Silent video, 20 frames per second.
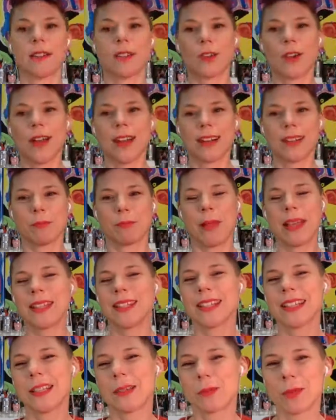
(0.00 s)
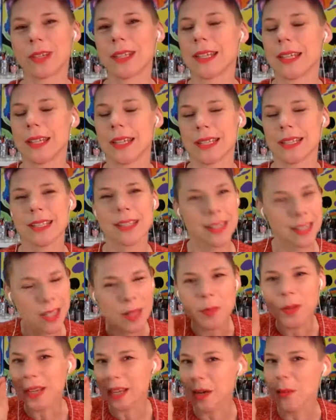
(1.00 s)
try to basically really it's a
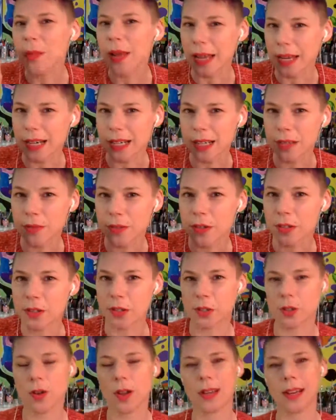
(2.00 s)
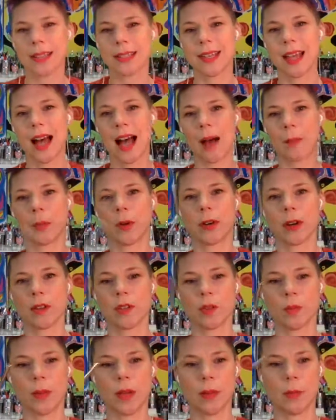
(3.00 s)
little bit competitive because you're trying to top what
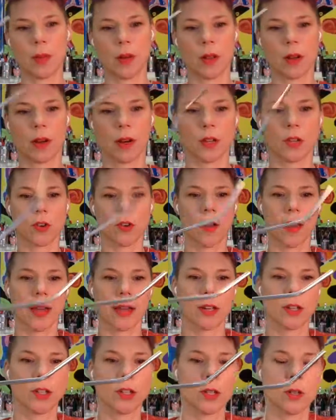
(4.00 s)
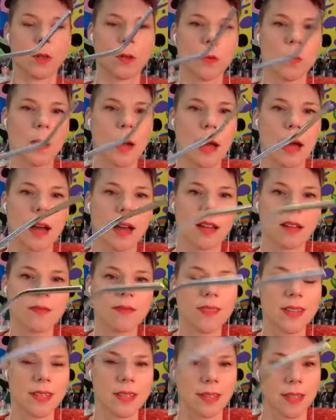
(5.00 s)
other people trying to uh,
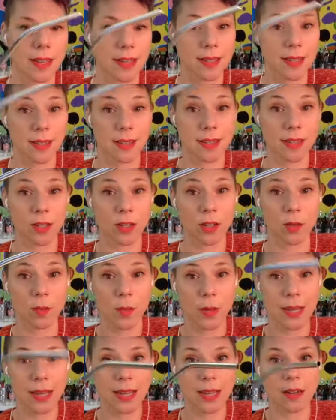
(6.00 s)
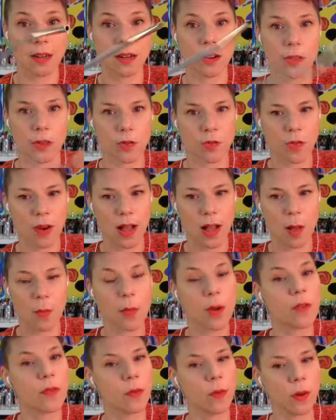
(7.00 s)
convince us that this could be in another
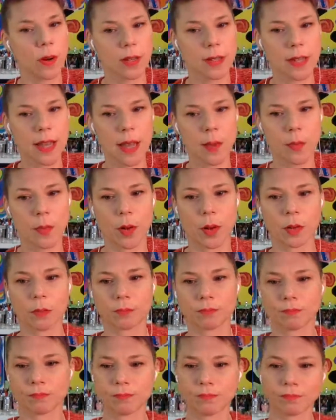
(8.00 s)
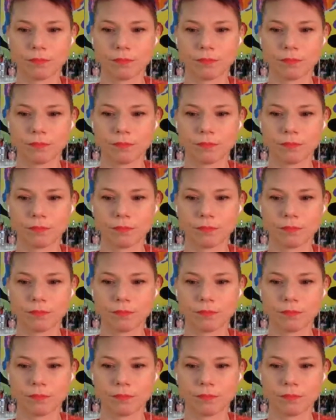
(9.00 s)
realm for example